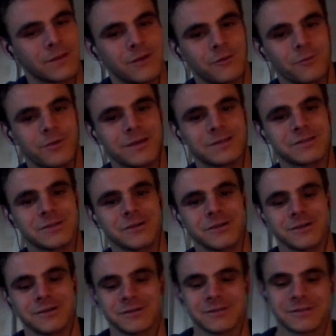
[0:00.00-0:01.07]
your
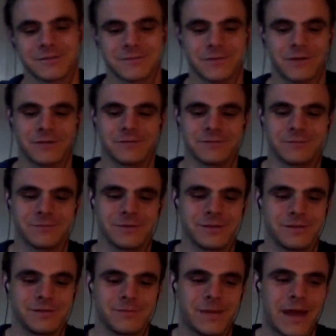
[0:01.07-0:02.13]
research, as far as
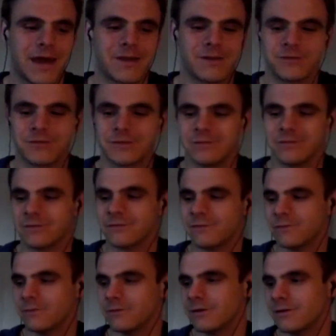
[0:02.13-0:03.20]
what patterns you look
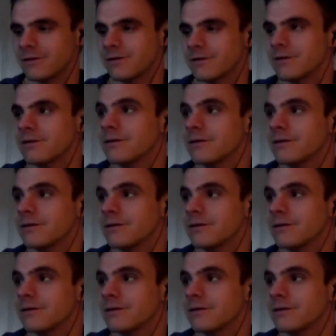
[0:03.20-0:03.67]
for.